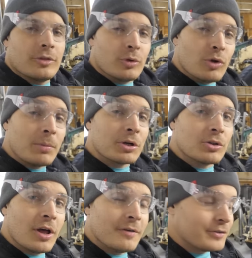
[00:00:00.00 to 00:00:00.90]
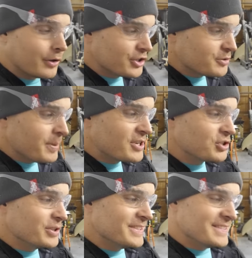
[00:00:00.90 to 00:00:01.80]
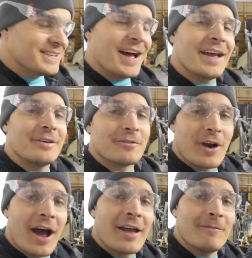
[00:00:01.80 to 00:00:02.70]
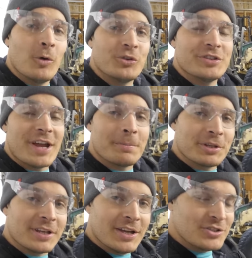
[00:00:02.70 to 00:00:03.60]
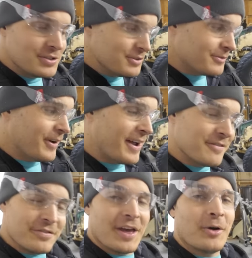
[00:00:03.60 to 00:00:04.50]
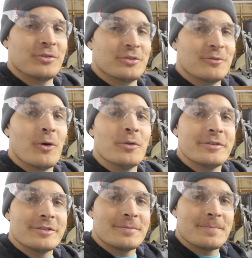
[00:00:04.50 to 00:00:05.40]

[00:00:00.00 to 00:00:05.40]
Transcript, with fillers: The rubber gloves are especially designed for high voltage applications, five thousand volts,